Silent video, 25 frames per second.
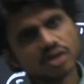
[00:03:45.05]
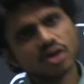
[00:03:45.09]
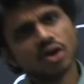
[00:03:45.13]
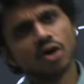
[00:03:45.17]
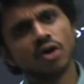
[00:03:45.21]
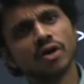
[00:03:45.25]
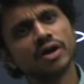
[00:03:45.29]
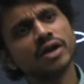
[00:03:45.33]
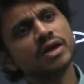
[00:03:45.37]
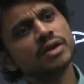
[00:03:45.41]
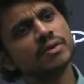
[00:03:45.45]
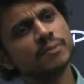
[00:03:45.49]

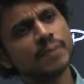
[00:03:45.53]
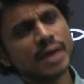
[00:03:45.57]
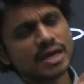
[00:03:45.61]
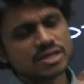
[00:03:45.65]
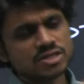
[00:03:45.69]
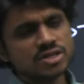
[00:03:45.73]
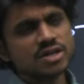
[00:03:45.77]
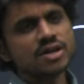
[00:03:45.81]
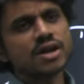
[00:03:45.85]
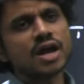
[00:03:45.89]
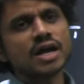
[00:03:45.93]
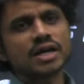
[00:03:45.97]
Okay,
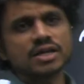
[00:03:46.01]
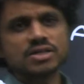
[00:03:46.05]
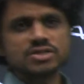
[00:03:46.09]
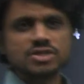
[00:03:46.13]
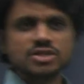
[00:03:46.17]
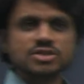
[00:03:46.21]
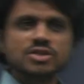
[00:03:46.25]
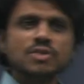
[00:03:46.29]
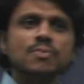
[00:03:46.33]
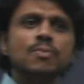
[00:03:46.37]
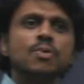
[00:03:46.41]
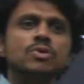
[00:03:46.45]
imagine Rakesh
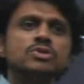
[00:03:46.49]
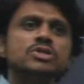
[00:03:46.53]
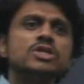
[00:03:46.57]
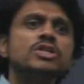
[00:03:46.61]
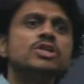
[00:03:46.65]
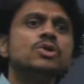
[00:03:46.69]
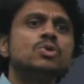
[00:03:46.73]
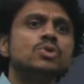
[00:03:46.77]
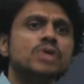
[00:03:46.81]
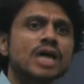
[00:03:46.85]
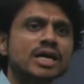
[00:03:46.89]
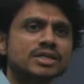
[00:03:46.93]
is imposing
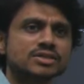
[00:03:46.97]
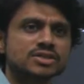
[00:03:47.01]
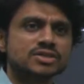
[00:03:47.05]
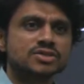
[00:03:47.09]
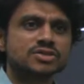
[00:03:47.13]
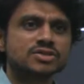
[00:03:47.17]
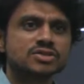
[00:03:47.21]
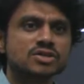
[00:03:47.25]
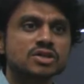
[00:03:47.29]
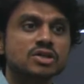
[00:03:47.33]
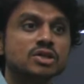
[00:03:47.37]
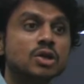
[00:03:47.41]
new
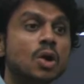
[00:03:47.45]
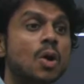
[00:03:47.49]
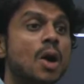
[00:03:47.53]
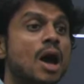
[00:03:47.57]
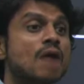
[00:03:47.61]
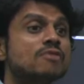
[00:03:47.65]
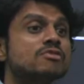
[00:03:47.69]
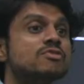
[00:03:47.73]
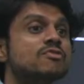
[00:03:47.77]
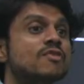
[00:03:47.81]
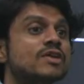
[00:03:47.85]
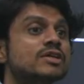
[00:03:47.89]
taxes. Now I
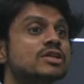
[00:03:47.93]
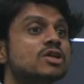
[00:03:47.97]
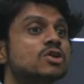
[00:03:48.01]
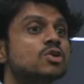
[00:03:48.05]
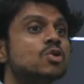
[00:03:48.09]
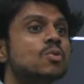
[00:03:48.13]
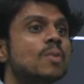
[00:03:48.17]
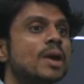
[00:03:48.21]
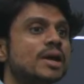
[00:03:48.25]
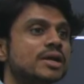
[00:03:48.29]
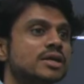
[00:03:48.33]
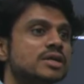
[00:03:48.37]
have to find the new
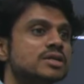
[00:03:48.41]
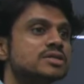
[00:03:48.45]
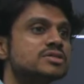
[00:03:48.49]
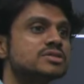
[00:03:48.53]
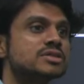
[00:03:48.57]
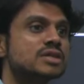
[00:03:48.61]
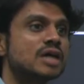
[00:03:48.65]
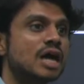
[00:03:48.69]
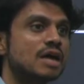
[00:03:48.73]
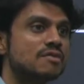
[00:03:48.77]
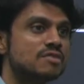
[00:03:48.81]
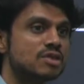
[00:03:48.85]
markets.
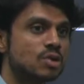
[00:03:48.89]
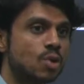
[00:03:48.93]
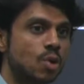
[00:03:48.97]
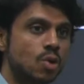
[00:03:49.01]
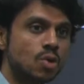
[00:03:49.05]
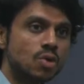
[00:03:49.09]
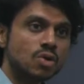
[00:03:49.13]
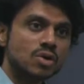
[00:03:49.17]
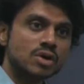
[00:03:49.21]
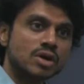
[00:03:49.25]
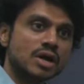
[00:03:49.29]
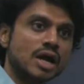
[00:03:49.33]
I will
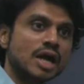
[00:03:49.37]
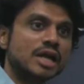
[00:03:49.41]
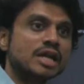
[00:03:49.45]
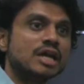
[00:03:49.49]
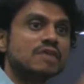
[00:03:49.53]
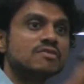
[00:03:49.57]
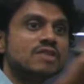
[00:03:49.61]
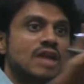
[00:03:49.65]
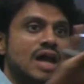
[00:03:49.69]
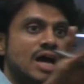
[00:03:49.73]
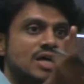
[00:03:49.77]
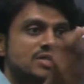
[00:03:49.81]
go and I
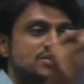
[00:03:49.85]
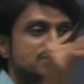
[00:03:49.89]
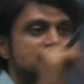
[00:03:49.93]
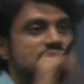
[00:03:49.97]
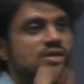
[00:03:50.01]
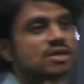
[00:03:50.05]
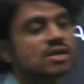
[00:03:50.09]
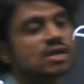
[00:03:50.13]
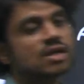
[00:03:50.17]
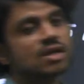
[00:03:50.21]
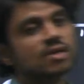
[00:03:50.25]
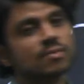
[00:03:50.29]
will ask
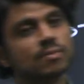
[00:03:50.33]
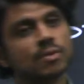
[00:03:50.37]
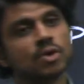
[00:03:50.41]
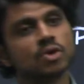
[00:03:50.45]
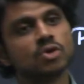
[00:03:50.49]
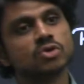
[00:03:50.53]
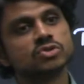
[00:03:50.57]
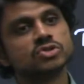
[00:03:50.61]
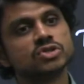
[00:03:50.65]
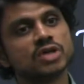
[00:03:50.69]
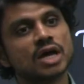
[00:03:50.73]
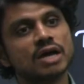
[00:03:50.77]

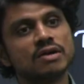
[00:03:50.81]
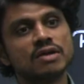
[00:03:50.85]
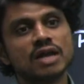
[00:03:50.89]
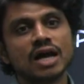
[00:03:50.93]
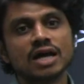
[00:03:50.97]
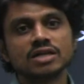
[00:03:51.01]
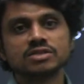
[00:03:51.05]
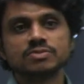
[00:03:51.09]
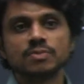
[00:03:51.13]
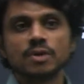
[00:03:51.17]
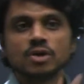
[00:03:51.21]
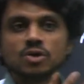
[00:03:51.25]
Manoj, I will
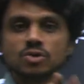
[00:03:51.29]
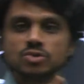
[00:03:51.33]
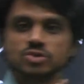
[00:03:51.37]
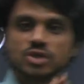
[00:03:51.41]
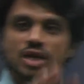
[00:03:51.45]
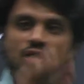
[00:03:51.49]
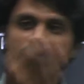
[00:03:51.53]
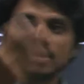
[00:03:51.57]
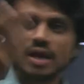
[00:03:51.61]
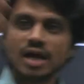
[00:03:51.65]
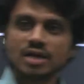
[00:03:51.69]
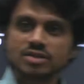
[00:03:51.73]

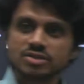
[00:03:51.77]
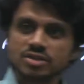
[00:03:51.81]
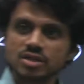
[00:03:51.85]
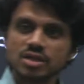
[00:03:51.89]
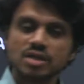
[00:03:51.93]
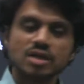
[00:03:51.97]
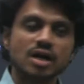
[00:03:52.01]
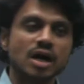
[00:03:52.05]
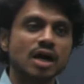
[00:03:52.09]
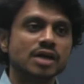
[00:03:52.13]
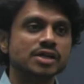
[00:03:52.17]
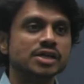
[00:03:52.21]
ask
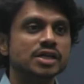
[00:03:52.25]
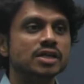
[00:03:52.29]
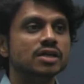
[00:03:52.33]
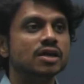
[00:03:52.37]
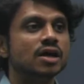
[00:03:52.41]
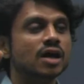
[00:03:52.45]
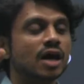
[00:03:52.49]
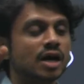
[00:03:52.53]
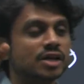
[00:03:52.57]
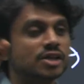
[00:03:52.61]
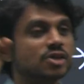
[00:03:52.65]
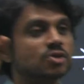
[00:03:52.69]
Anil,
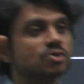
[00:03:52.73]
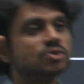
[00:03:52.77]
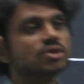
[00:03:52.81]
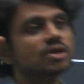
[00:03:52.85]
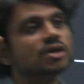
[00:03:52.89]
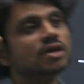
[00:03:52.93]
Anirudh.